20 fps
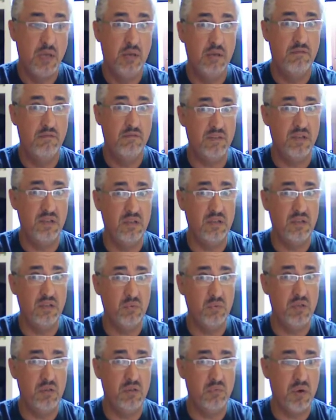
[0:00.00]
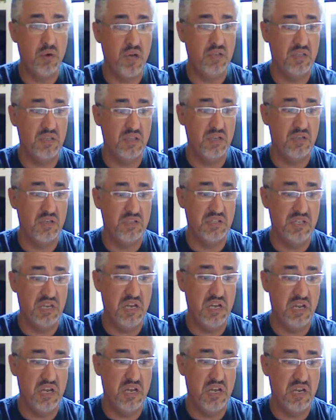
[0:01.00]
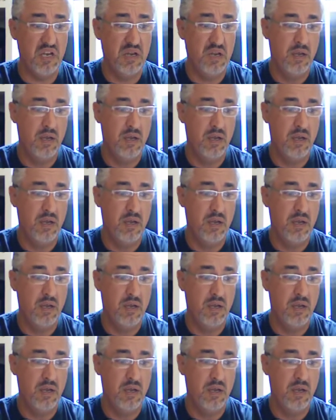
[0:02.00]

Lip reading: Filled with water, sir?